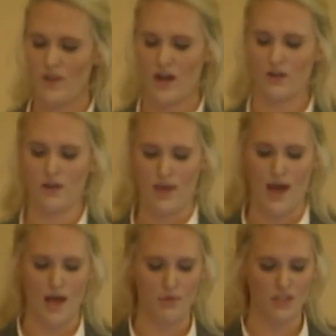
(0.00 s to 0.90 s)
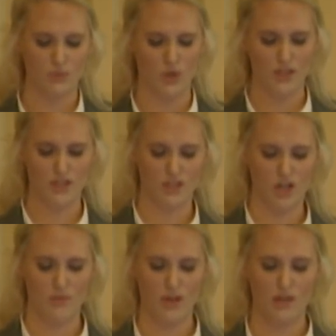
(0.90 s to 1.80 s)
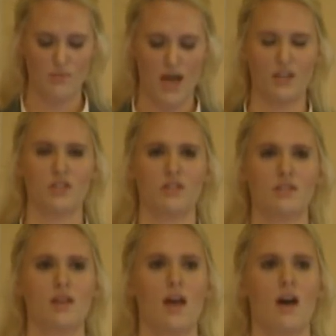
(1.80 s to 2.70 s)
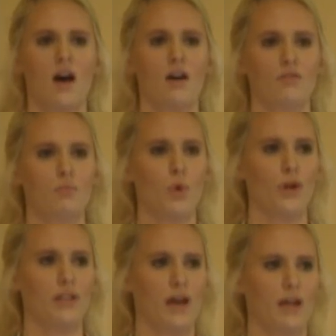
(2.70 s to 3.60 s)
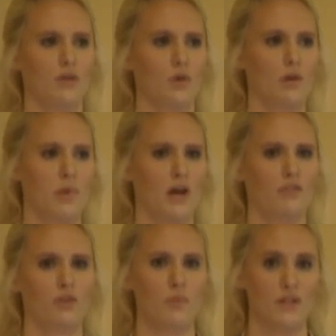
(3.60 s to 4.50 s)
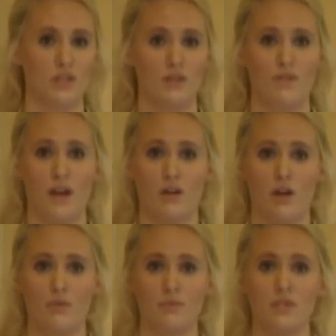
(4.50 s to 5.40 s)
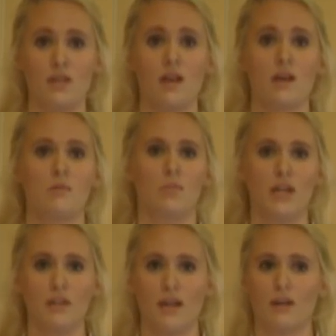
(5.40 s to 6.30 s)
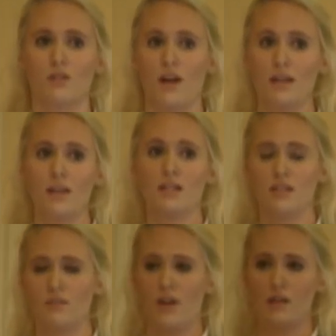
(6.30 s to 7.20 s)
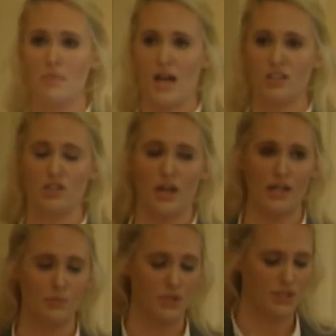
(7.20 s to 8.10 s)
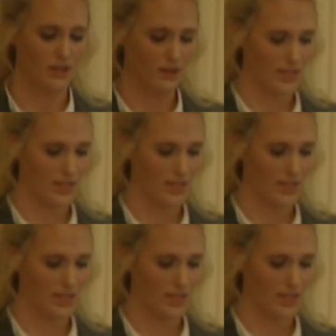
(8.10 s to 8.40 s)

found that IBIS was determining the matches of 0.9 or above for most of the firearms, meaning that it correctly identified a match 90% of the